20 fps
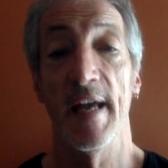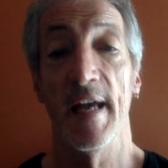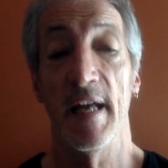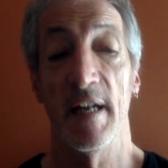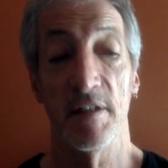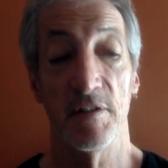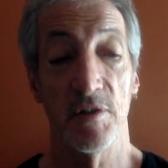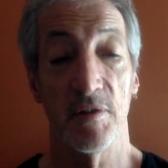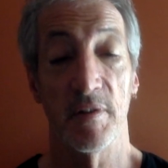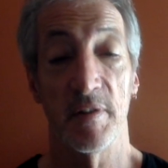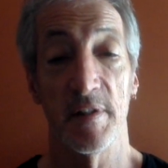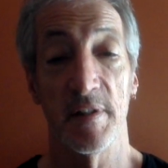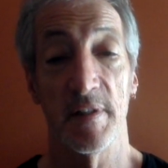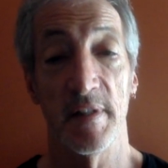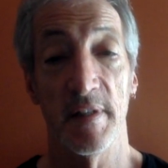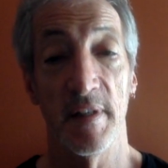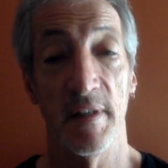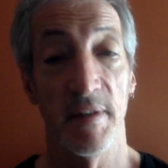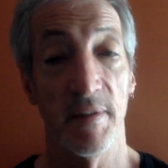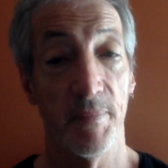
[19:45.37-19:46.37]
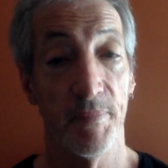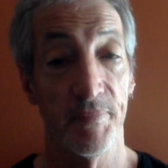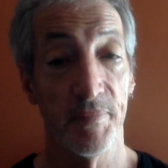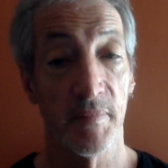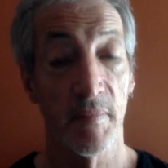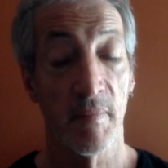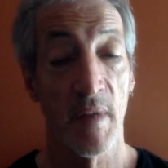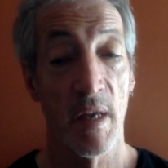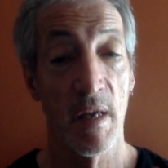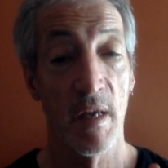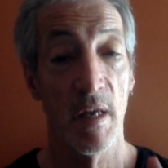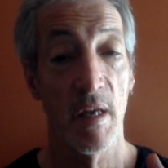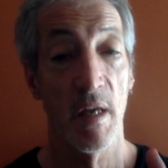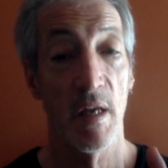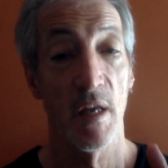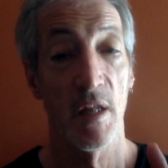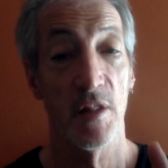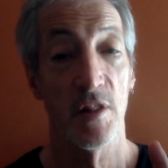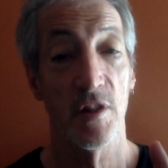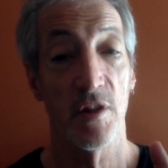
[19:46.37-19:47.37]
As you can see,
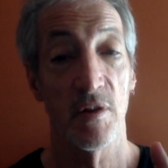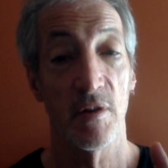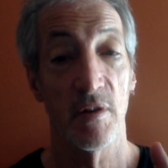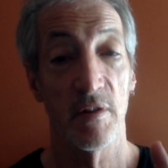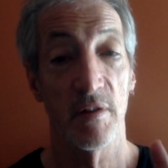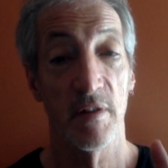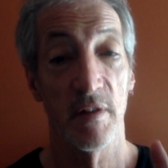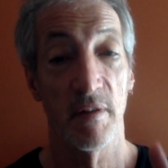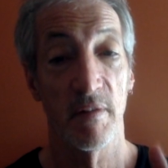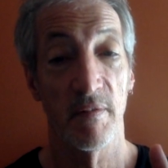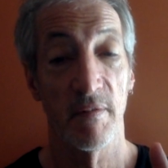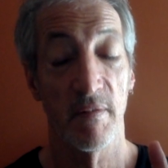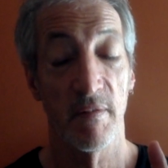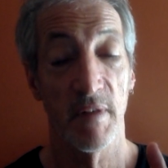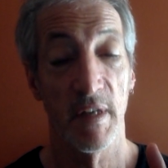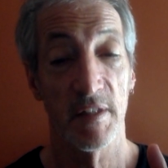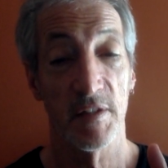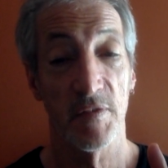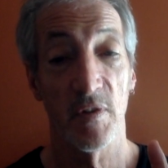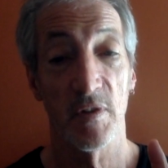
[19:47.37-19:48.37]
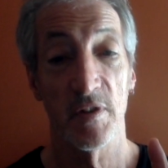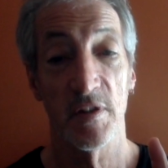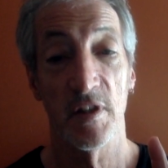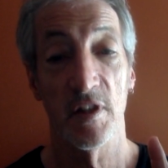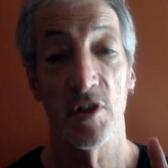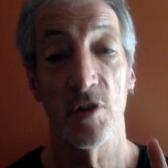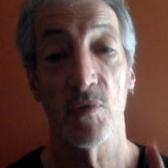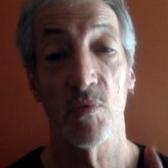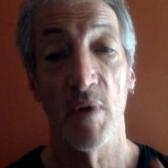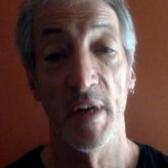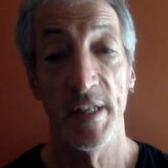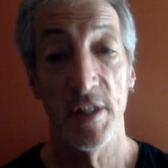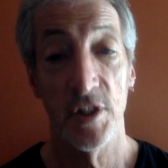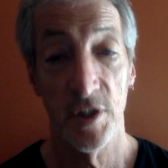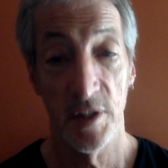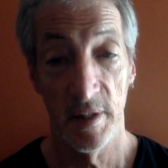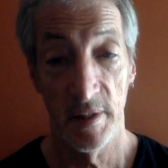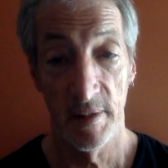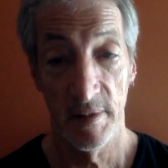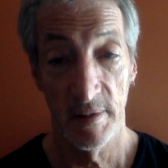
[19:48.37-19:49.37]
as far as the
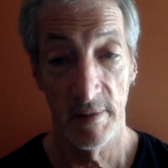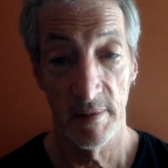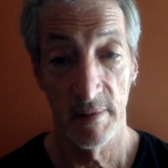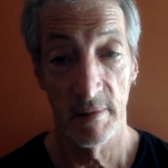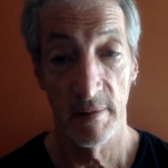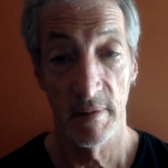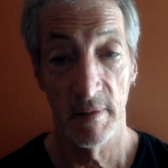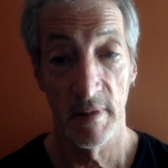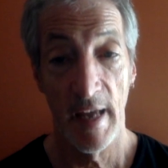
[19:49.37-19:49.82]
duration is,